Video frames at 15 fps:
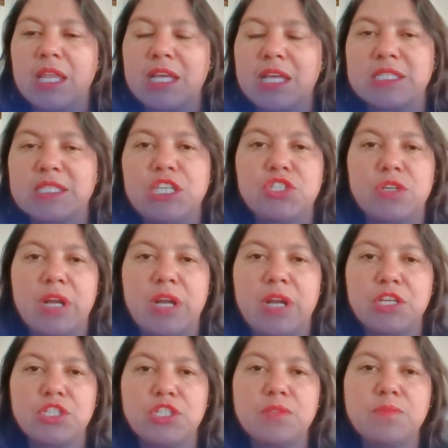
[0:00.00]
Class
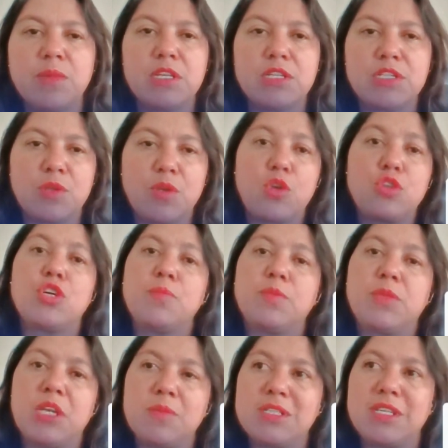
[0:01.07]
interaction,
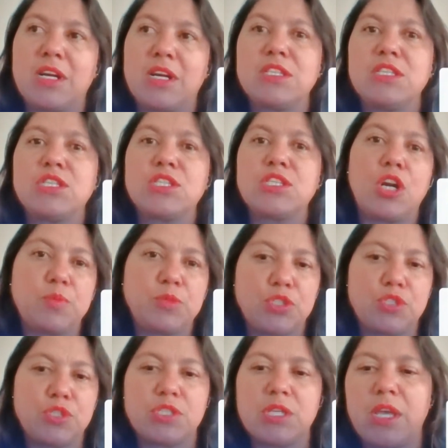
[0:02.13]
sometimes there are
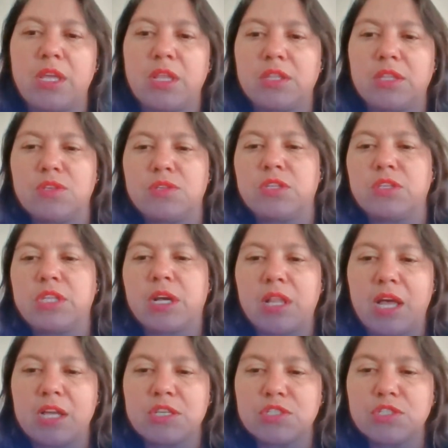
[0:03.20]
distortions into the
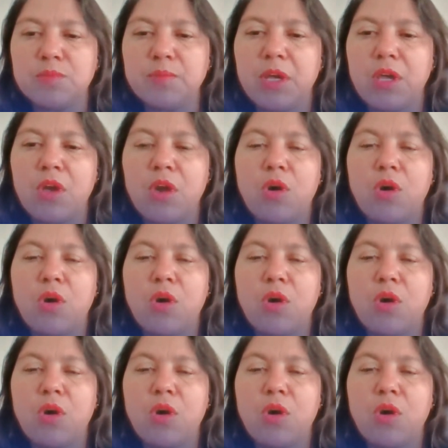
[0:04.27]
classroom